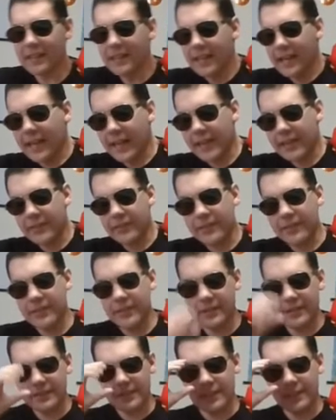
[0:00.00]
Anyway,
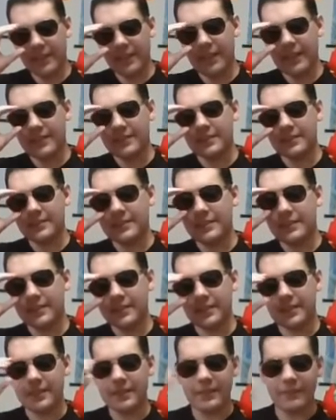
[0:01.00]
sunglasses.
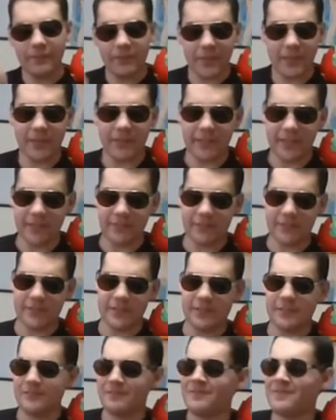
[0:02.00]
Very different.
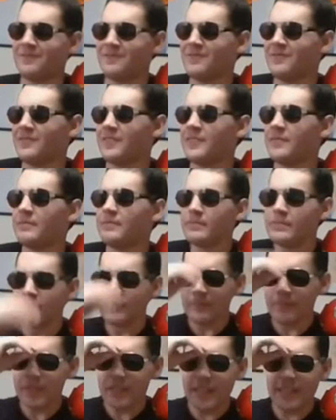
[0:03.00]

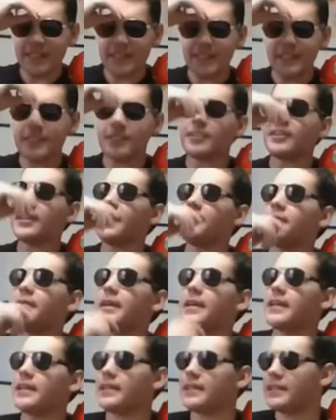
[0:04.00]
I think they do they
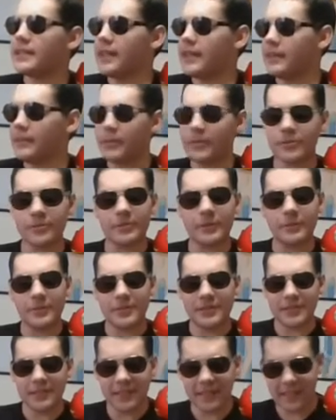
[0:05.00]
make like prescription
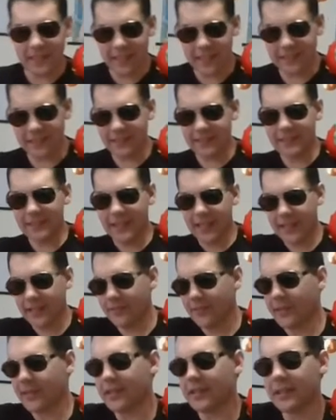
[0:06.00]
sunglasses.
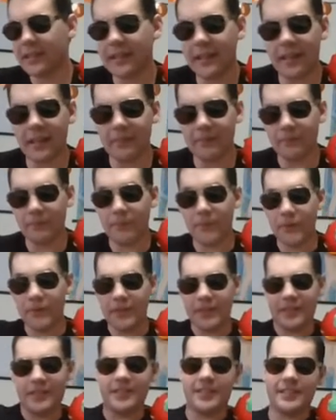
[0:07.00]
Anyway, not, moving on.